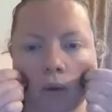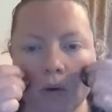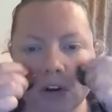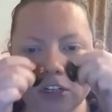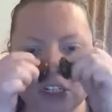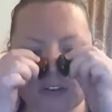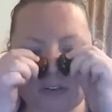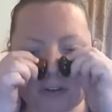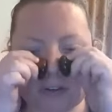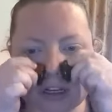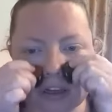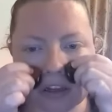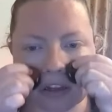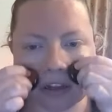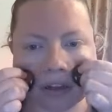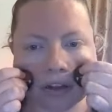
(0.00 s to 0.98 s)
Once you've
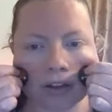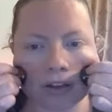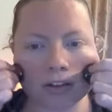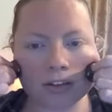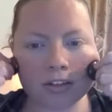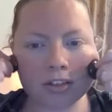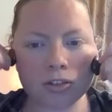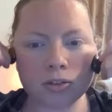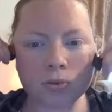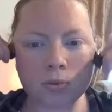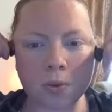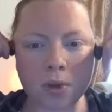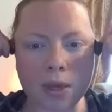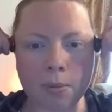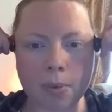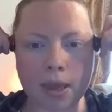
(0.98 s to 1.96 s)
done the
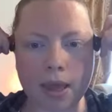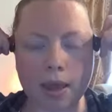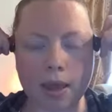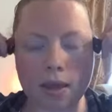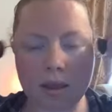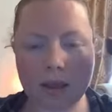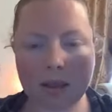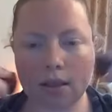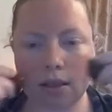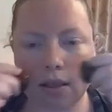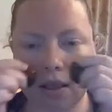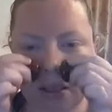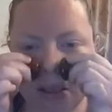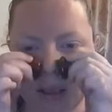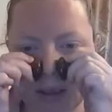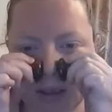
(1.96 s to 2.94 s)
sweeping,
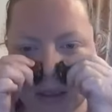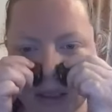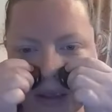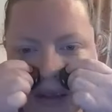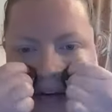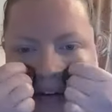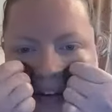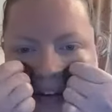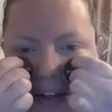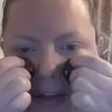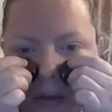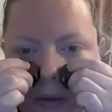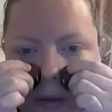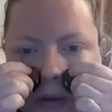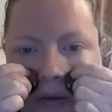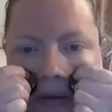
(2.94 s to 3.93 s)
you can
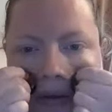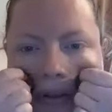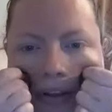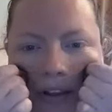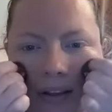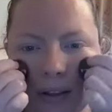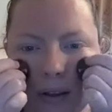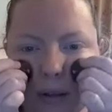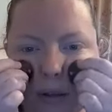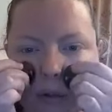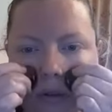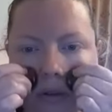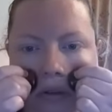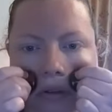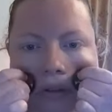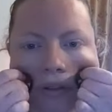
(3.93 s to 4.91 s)
do
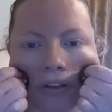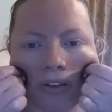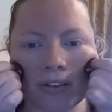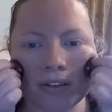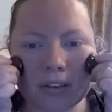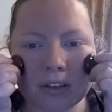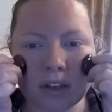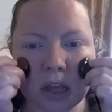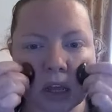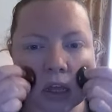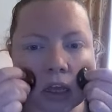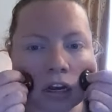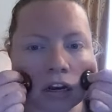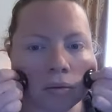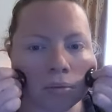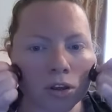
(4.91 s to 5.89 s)

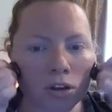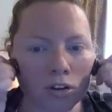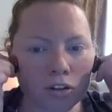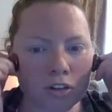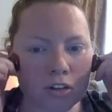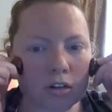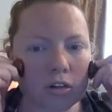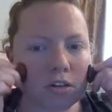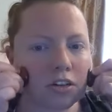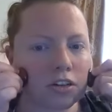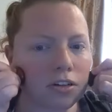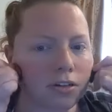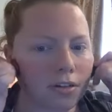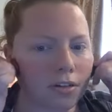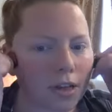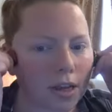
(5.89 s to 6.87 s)
circular motions
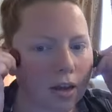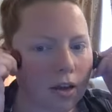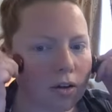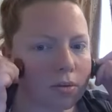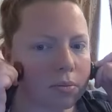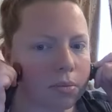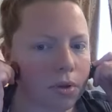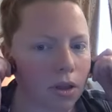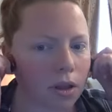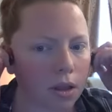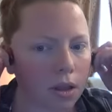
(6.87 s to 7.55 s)
just to help